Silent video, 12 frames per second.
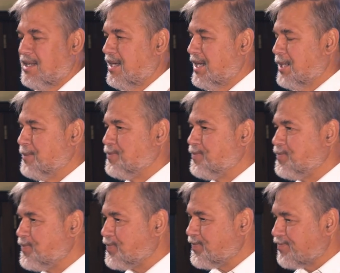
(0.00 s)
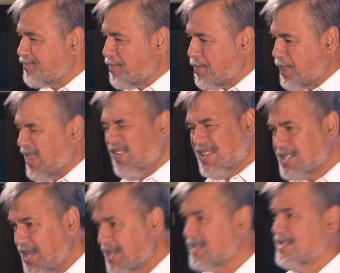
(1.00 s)
and that's
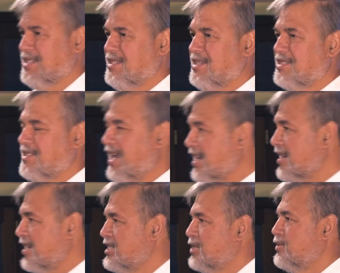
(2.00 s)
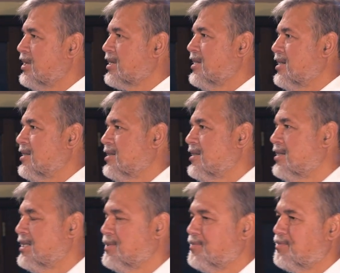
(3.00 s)
lekker. It's lekker going to work now.
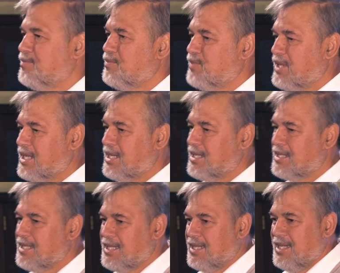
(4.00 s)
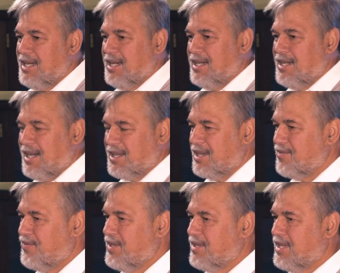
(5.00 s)
When I
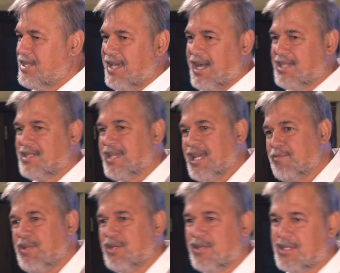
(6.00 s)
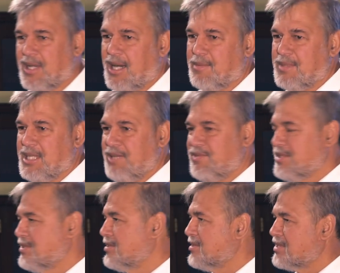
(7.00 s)
don't feel that they're out to get me all the time.
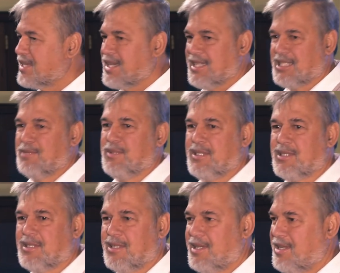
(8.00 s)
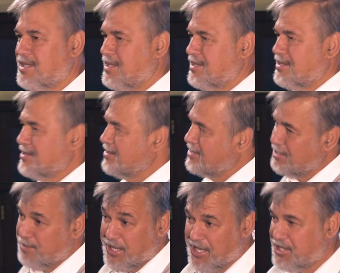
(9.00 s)
Even customers, and in
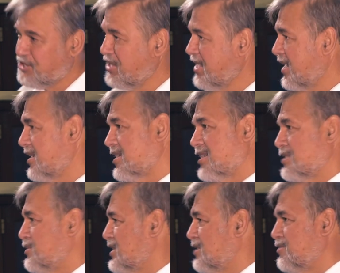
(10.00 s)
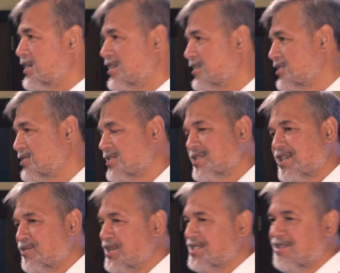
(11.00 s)
the motor industry again, customers in the motor industry,
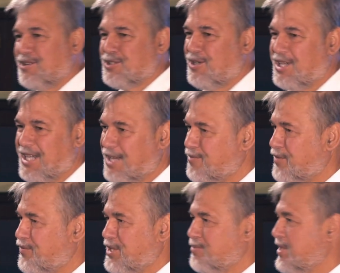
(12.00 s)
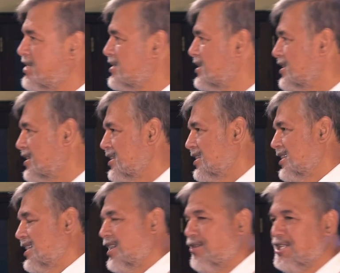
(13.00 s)
they're always out for freebies.
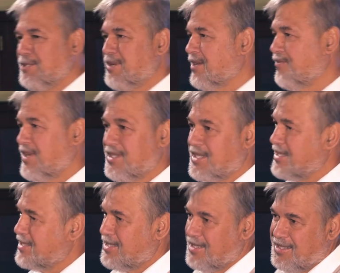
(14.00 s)
I learned about van dat.